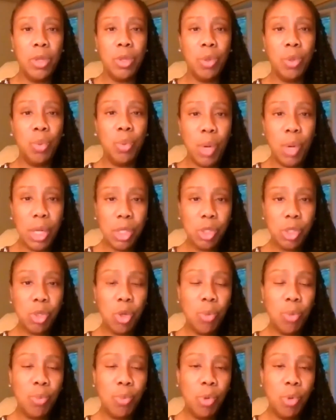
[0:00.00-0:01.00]
the ones
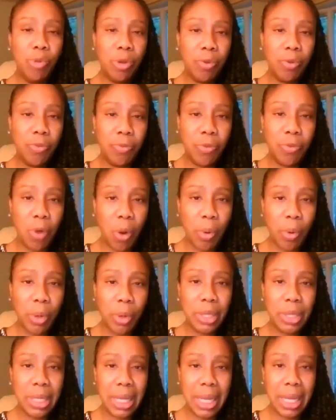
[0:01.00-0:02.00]
who are moving
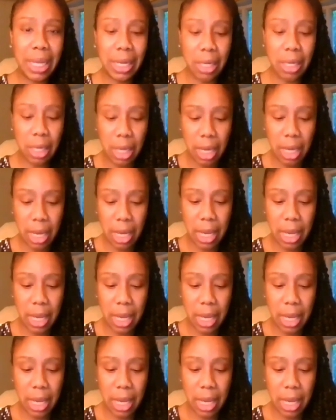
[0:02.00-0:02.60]
forward in,